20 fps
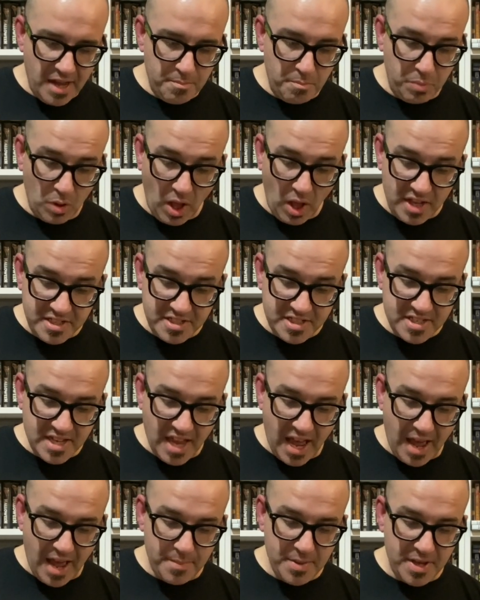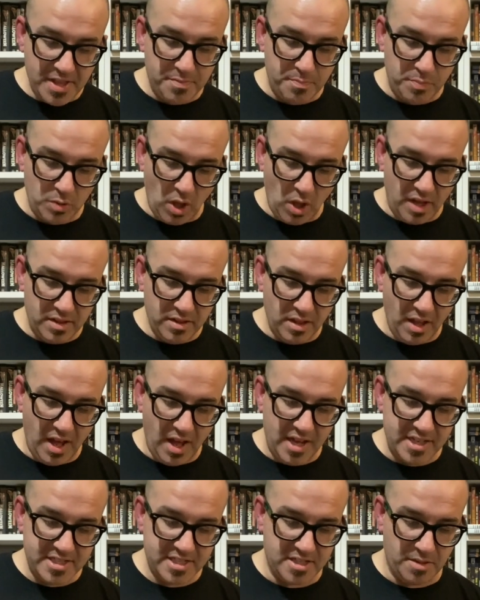Blood Sabbath,
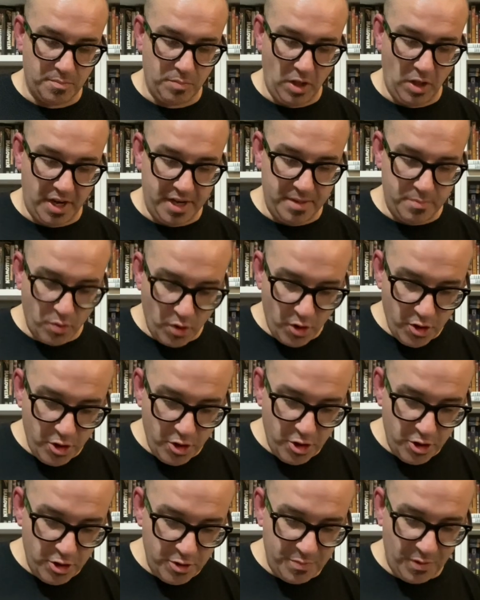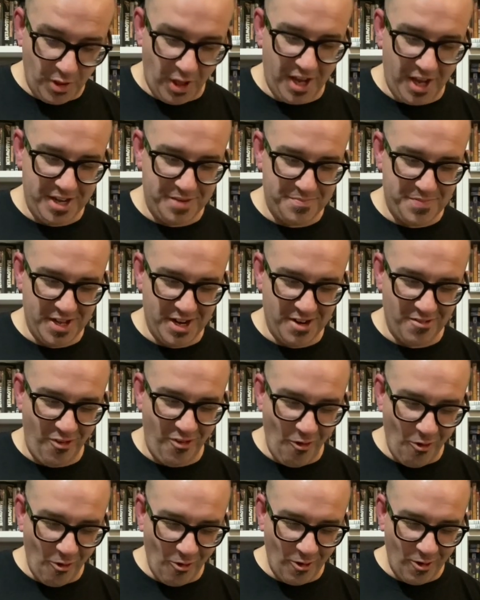Bloodlust, The Bloody Brood, Bloody Pit of
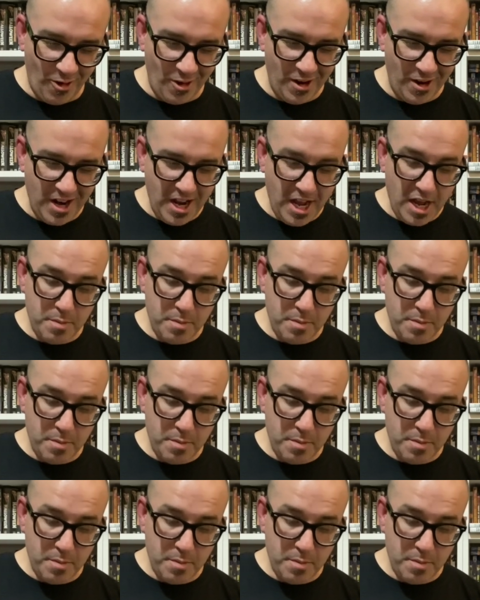Horror,